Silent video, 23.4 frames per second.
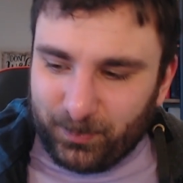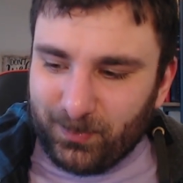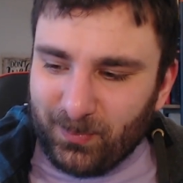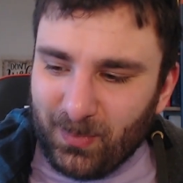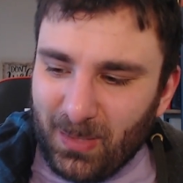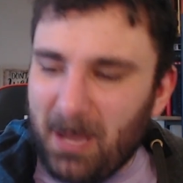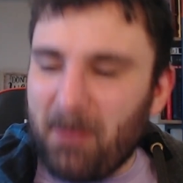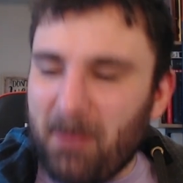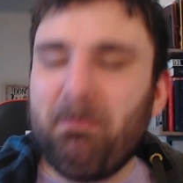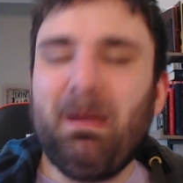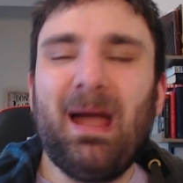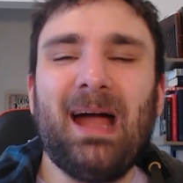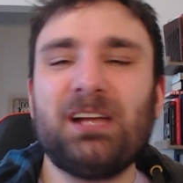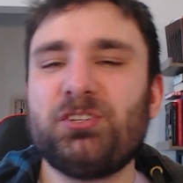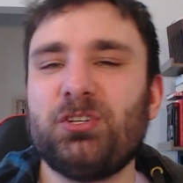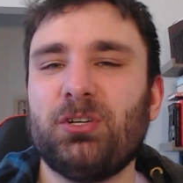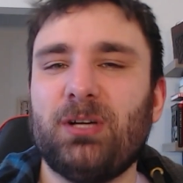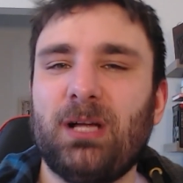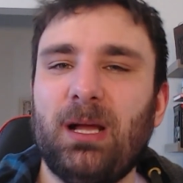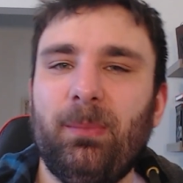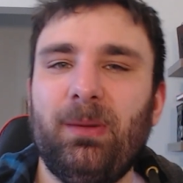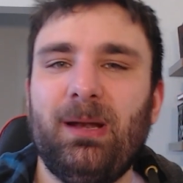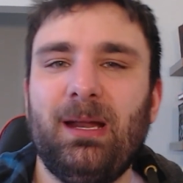Max, you're
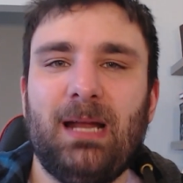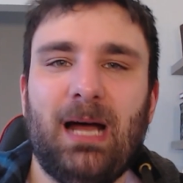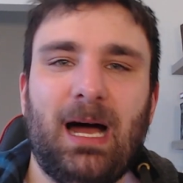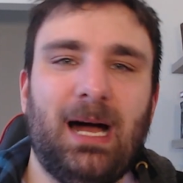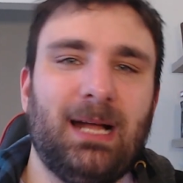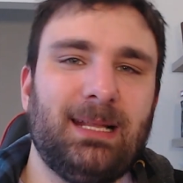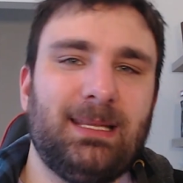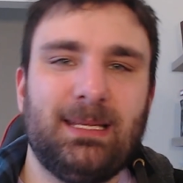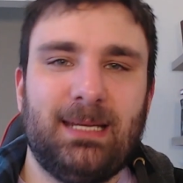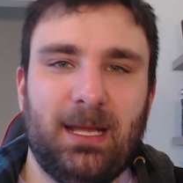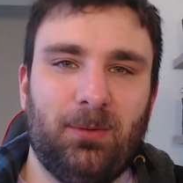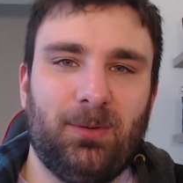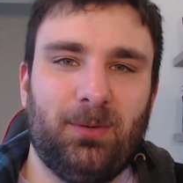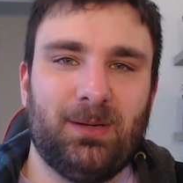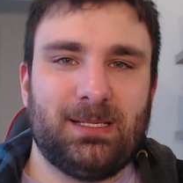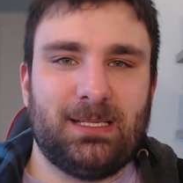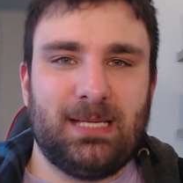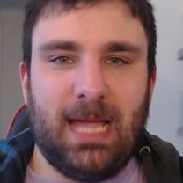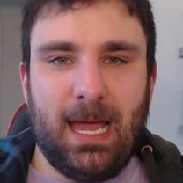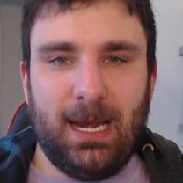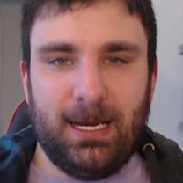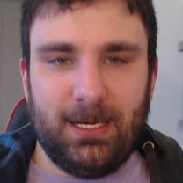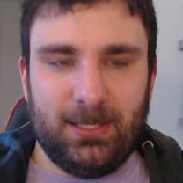coming in hot today. What's
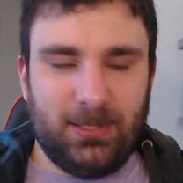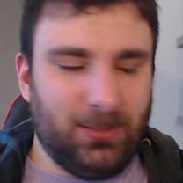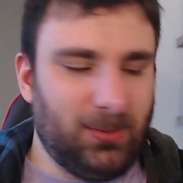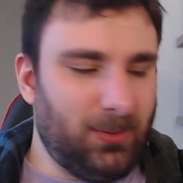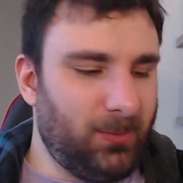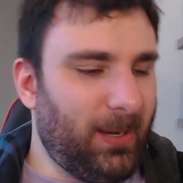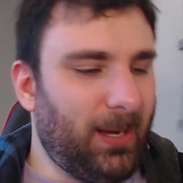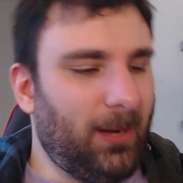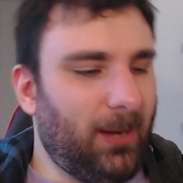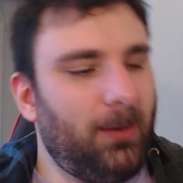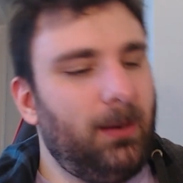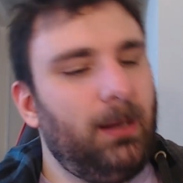the attitude about?